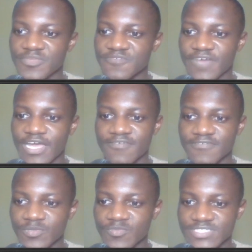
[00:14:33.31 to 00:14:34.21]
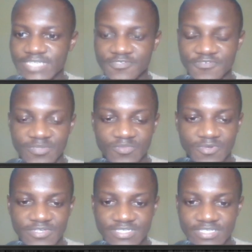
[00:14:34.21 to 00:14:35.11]
b5. Both sides of the
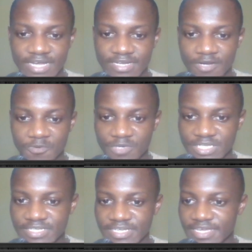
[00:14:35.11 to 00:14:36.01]
board are now rolling.